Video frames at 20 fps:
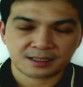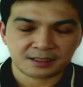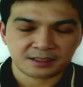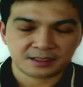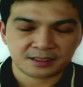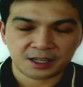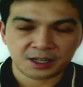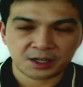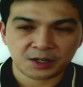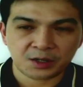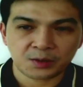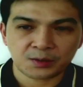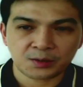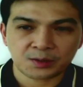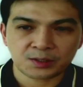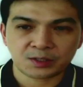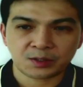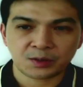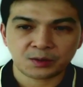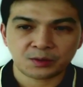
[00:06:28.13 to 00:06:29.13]
it's zero,
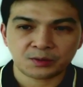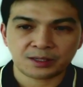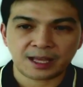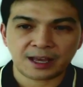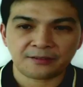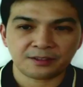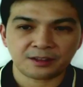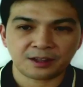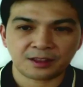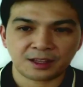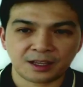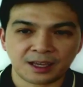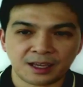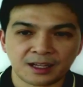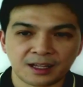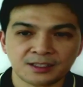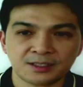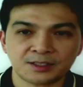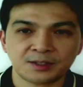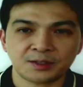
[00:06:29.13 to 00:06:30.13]
so they have nothing
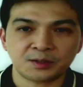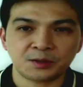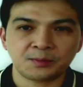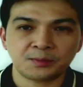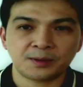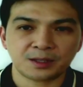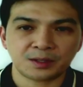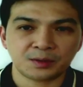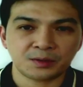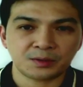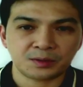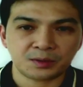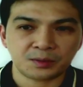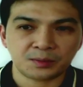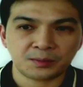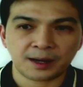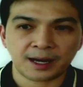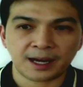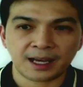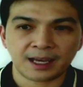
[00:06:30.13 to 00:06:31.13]
else to do but to to
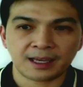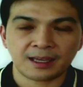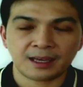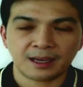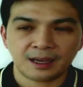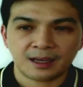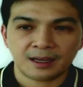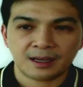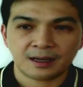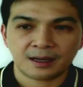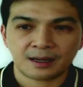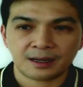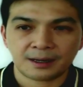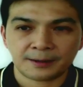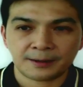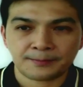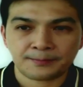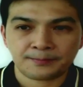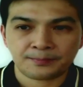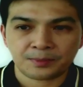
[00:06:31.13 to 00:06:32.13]
buy
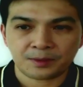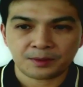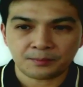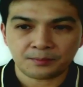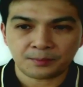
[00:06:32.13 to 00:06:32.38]
um,